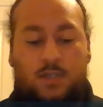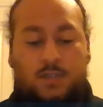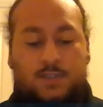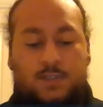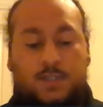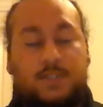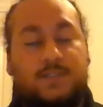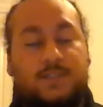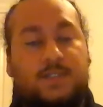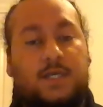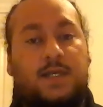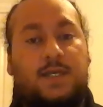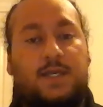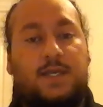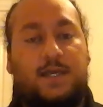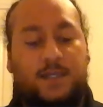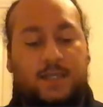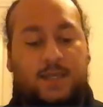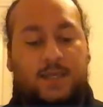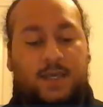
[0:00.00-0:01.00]
So I'll start
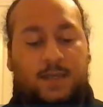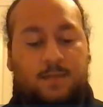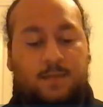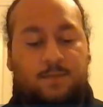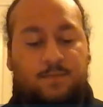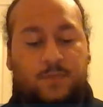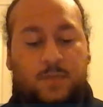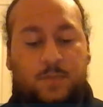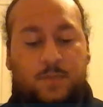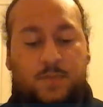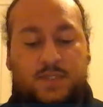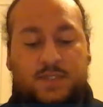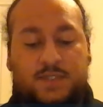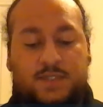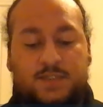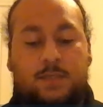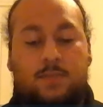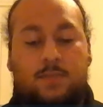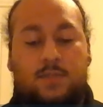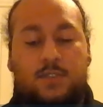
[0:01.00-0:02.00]
yet again, but
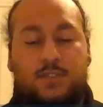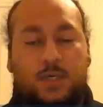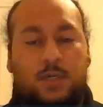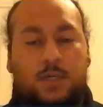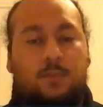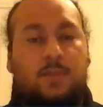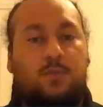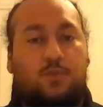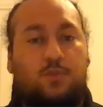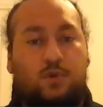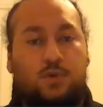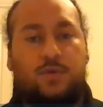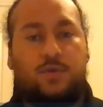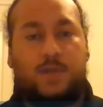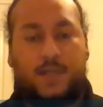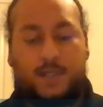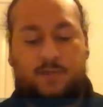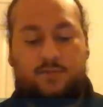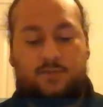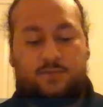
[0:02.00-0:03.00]
this time I'll try and be more
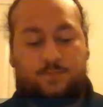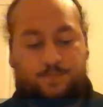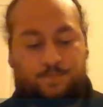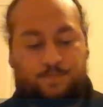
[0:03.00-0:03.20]
creative.